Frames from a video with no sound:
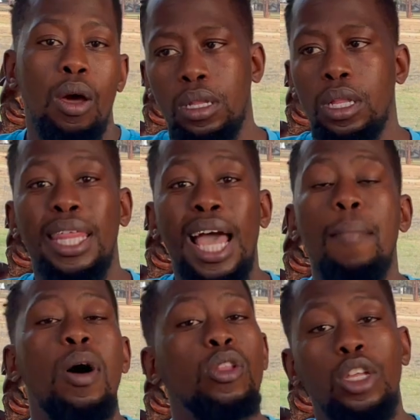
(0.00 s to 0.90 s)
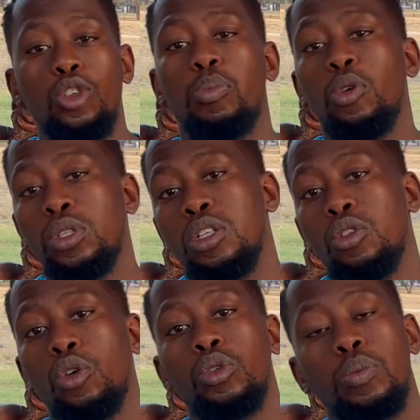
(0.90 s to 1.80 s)
the amount that you put in
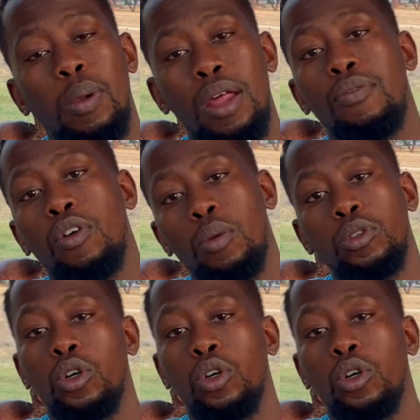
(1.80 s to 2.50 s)
those platforms